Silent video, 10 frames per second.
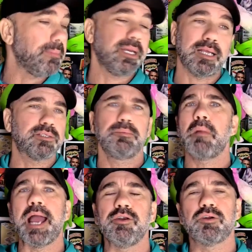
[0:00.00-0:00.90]
I mean, that's a
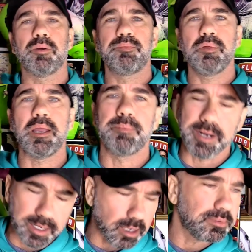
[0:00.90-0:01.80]
minor complaint,
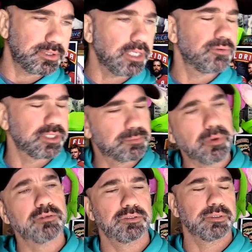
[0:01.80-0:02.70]
but I'd love to see Chris
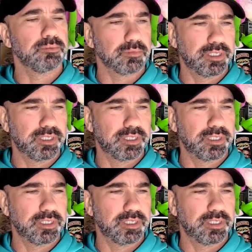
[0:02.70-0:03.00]
Brooks